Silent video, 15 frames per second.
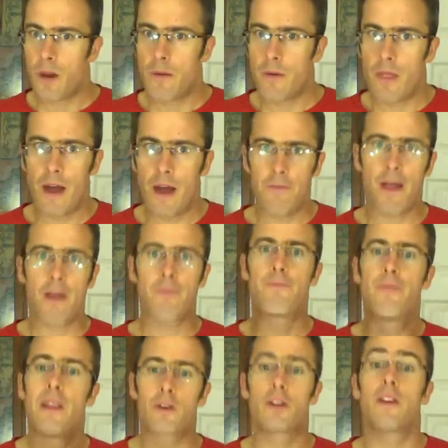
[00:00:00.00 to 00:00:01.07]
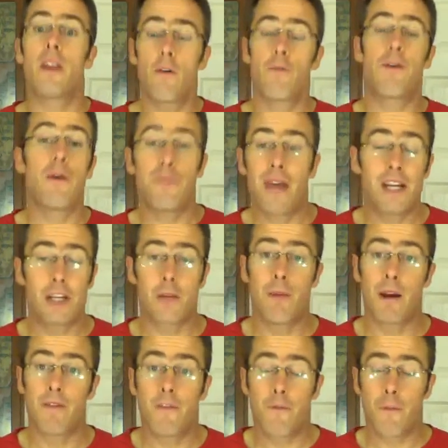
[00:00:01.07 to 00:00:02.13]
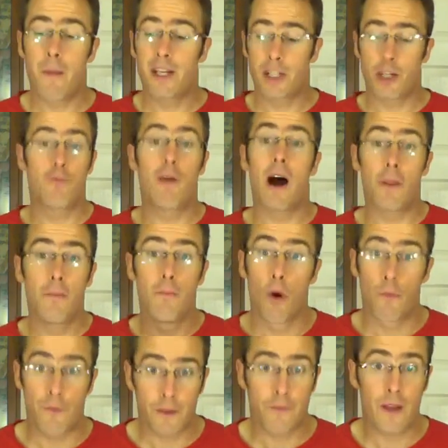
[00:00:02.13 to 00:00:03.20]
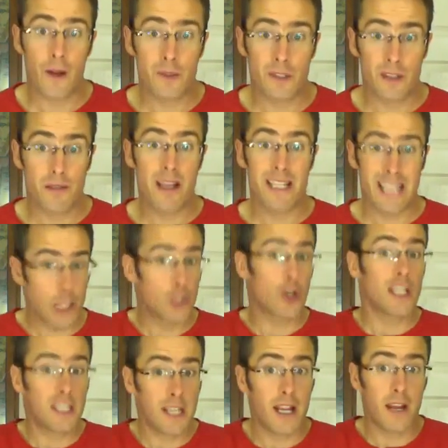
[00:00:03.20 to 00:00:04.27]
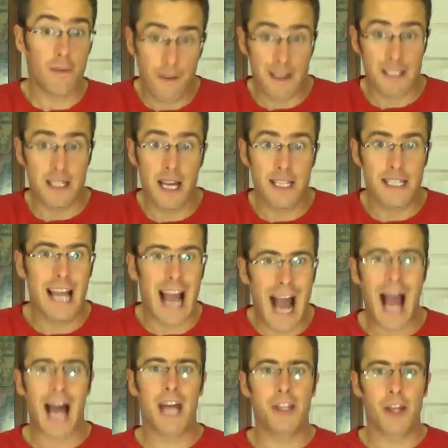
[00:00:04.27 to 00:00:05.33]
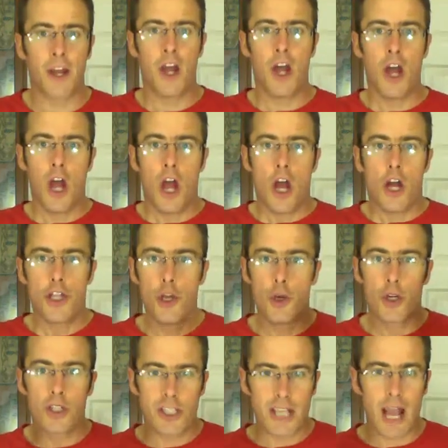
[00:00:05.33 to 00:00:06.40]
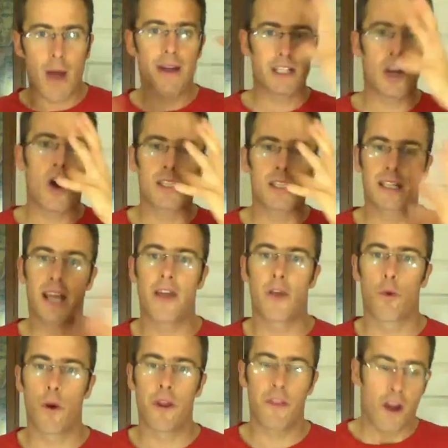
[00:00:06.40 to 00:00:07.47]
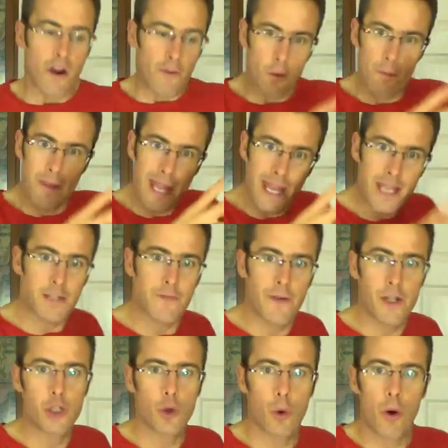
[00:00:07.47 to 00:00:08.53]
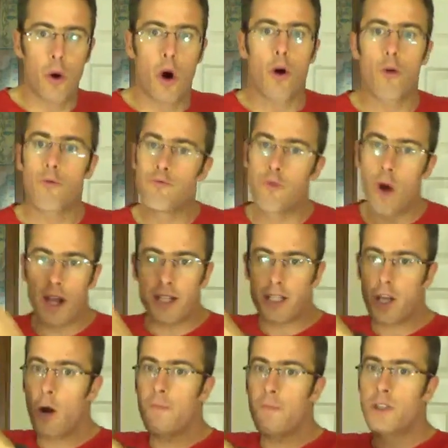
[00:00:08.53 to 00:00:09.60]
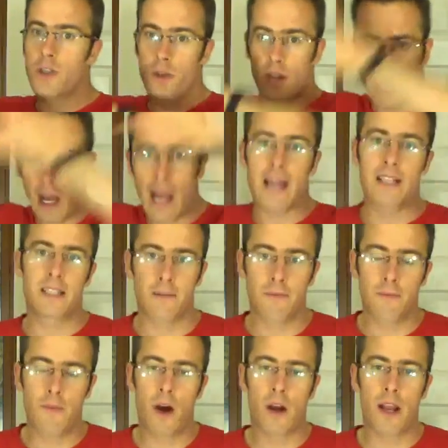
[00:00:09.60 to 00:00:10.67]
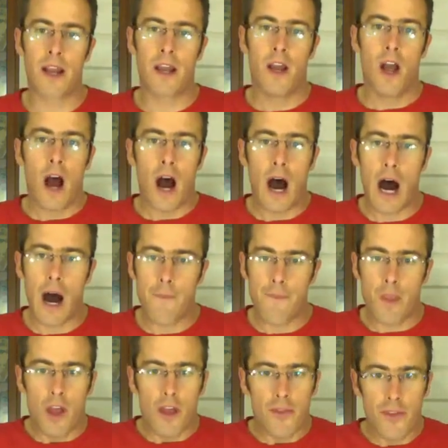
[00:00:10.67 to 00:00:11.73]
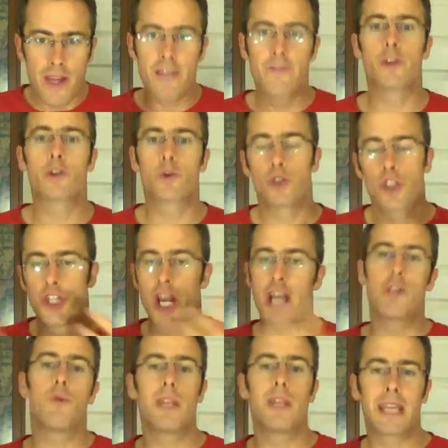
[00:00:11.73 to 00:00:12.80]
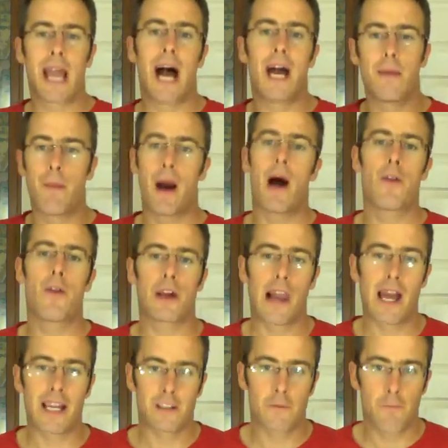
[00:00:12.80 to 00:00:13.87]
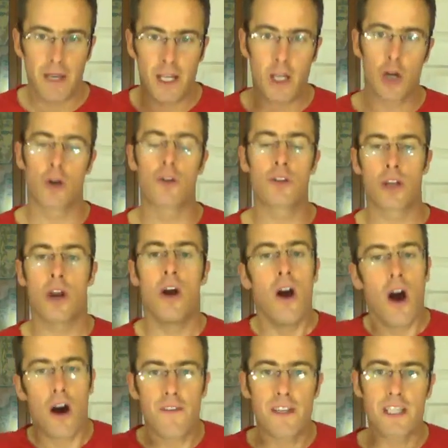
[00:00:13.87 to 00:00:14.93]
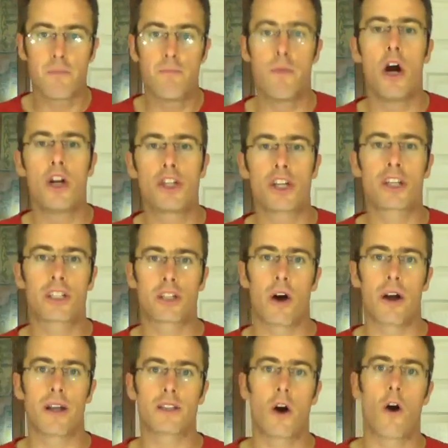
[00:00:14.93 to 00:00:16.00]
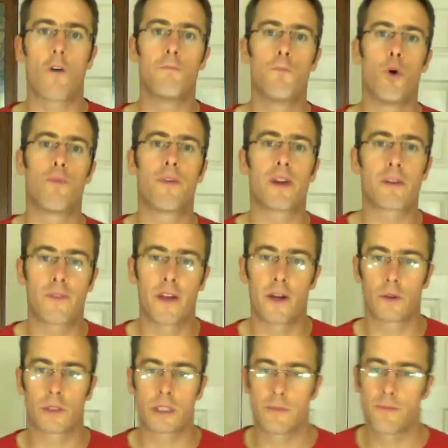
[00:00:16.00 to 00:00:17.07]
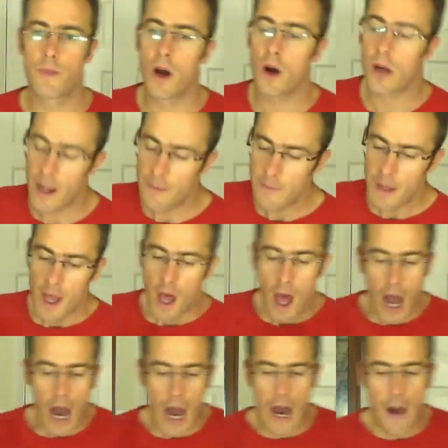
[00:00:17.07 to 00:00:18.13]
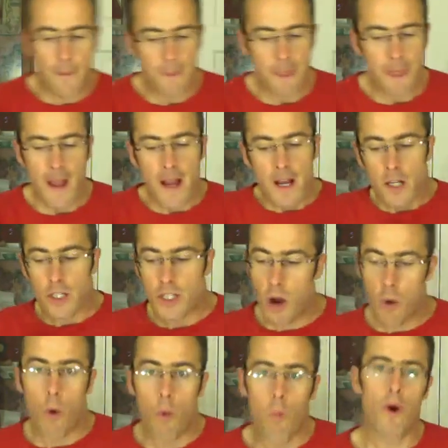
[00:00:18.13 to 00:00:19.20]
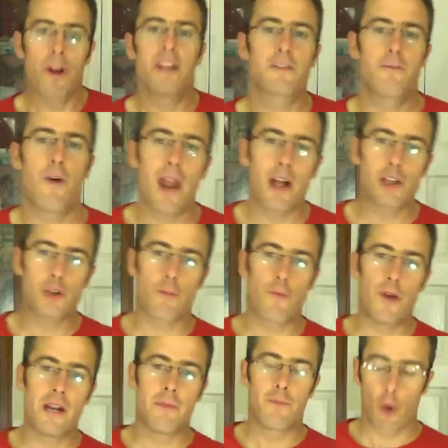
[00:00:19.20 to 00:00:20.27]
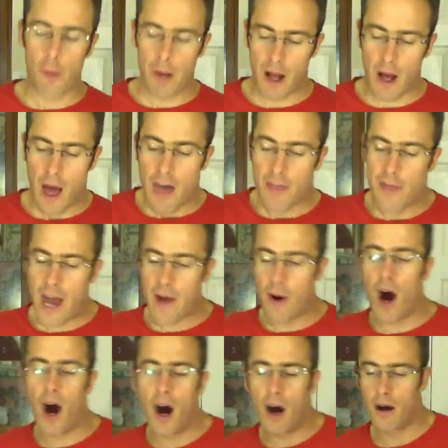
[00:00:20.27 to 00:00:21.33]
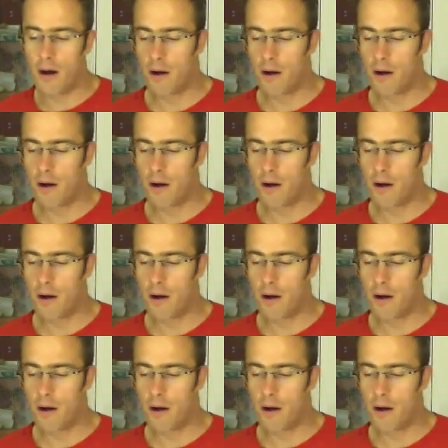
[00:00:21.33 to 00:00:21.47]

that little foundation bit of information around the morphic fields is interesting and fascinating, and you can see how it ties together with from the individual right up to the collective, okay? The individual genuinely can empower the collective because of this emerging science of morphic fields, okay? So what is the financial freedom formula? There are